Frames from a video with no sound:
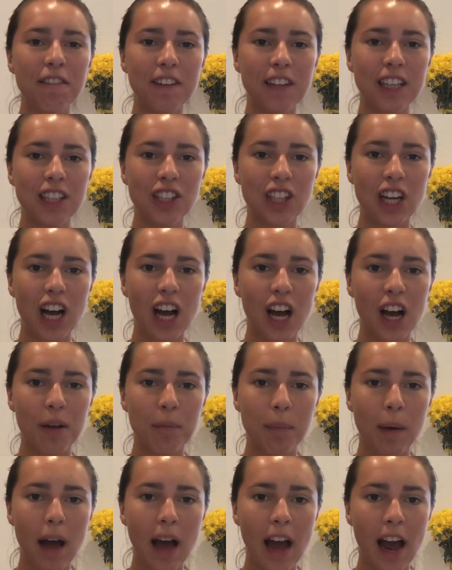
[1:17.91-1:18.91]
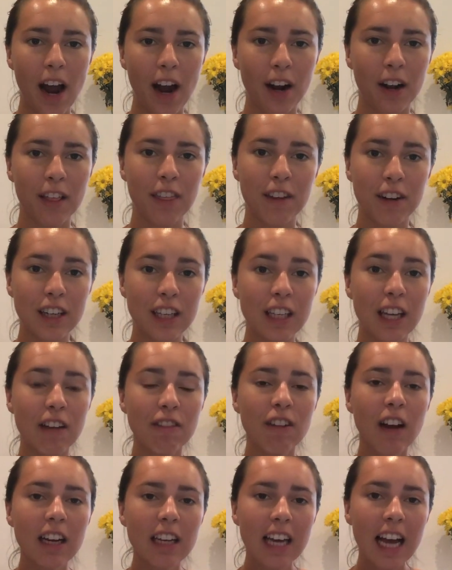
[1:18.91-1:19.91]
finish up our 30-day
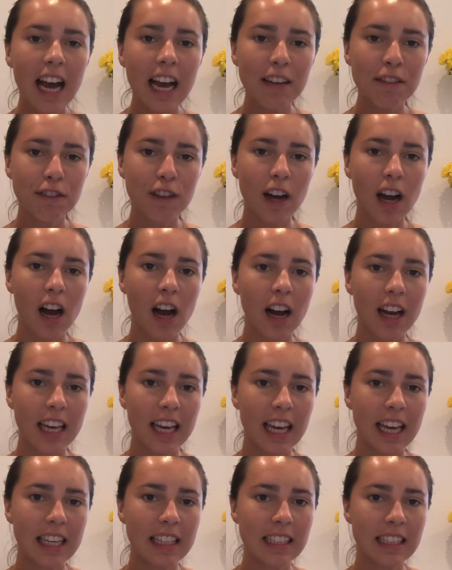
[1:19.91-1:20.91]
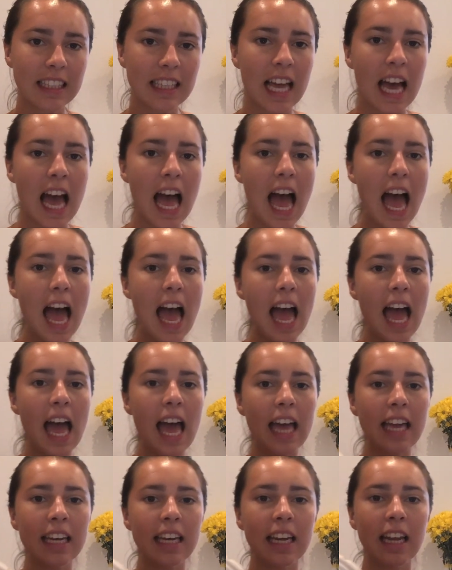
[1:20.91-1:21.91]
run guide for August,
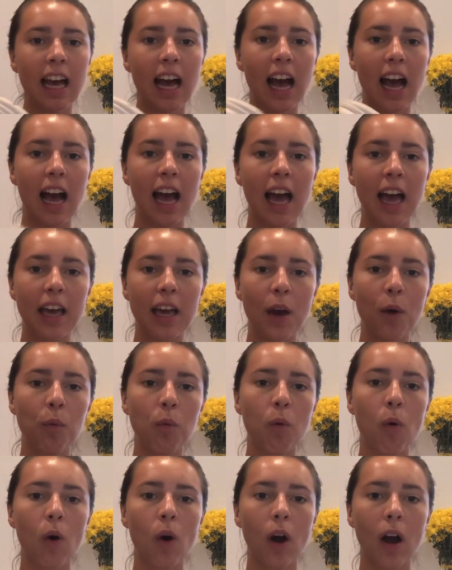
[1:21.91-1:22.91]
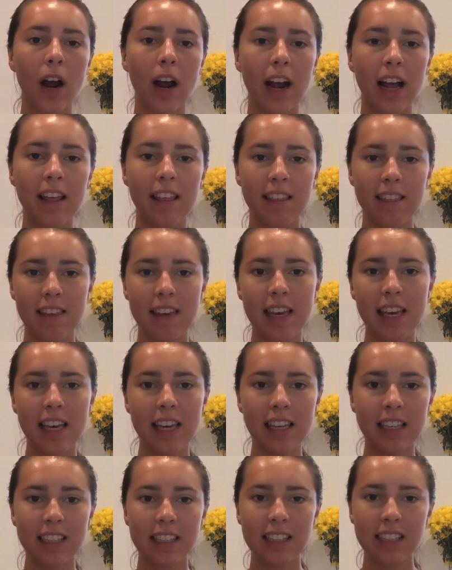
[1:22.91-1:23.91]
and I wore
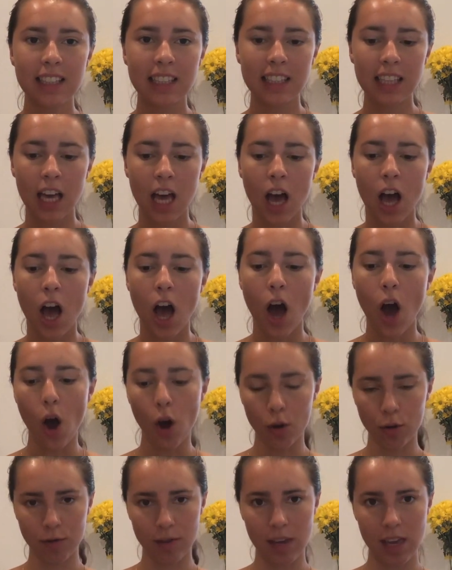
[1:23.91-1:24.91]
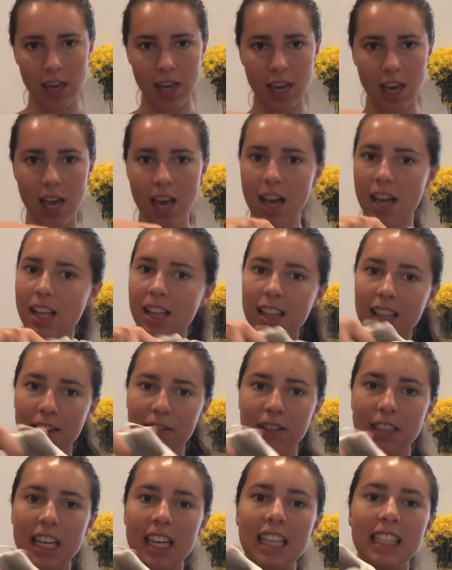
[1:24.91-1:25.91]
these OV
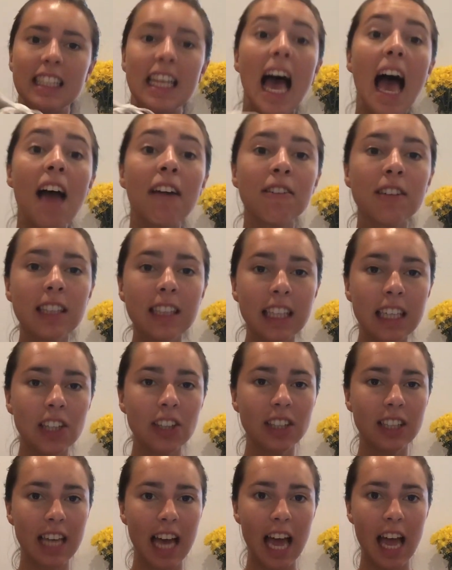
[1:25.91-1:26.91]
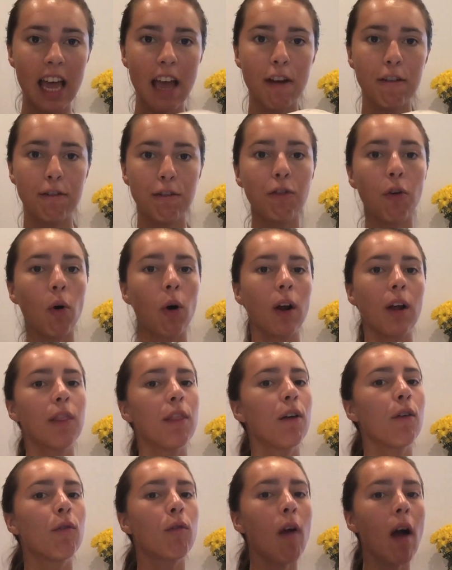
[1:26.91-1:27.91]
Cliftons every single day for
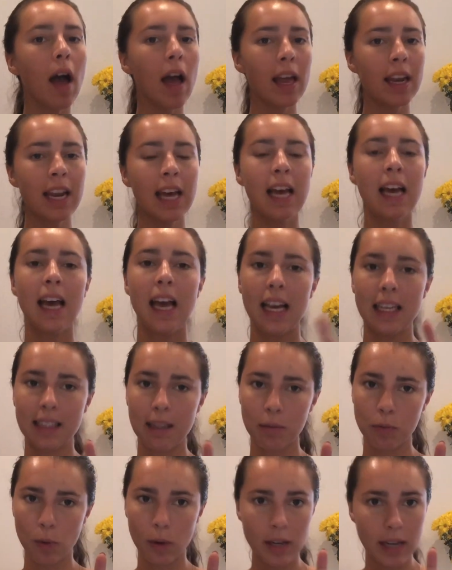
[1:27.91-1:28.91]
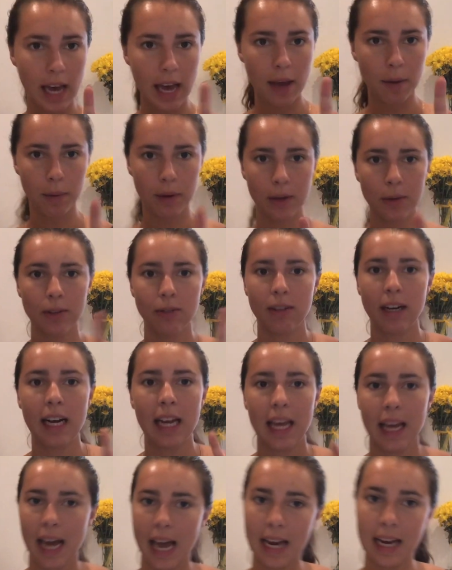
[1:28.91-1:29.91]
the run, except one day when it was
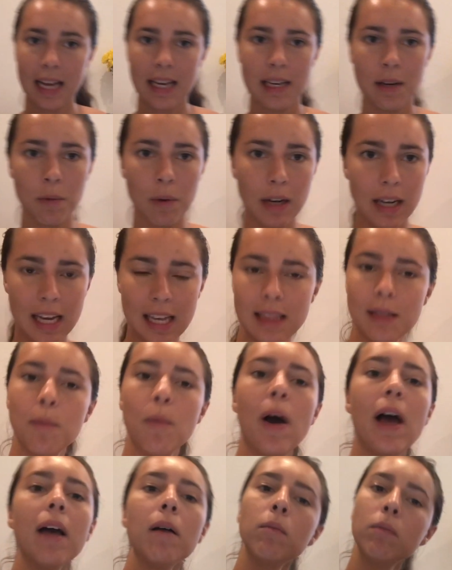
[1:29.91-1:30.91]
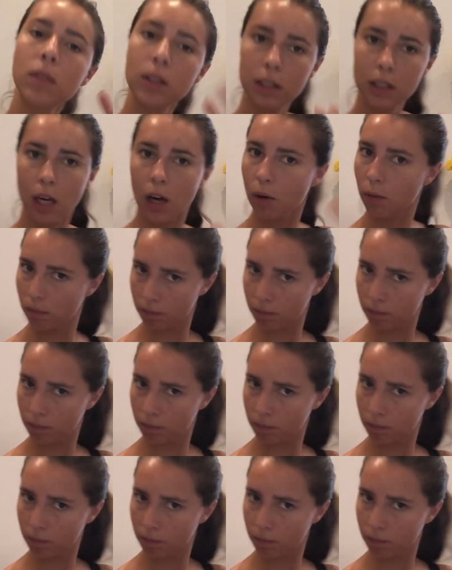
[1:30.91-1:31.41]
raining and I didn't want to get them wet. So